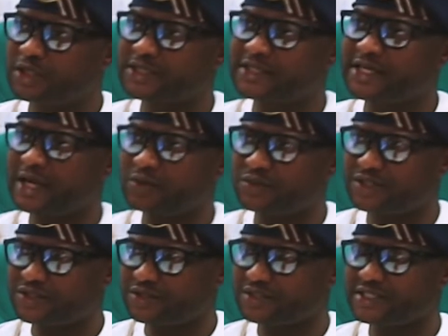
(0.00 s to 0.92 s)
skill
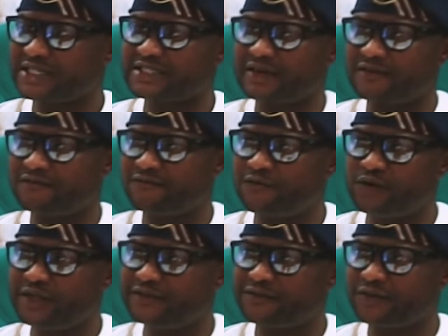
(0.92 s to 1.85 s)
acquisition center
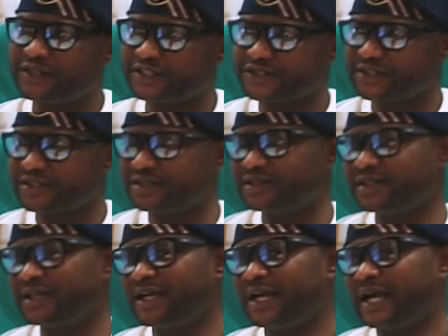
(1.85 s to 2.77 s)
fully furnished,
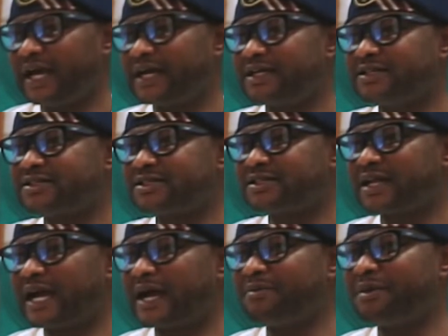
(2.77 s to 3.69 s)
and
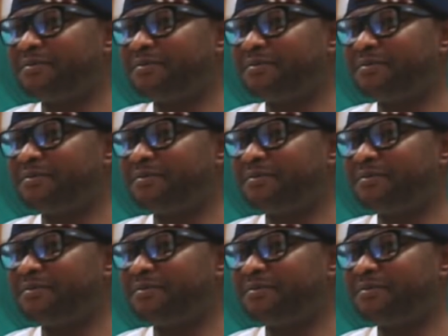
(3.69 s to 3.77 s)
I'm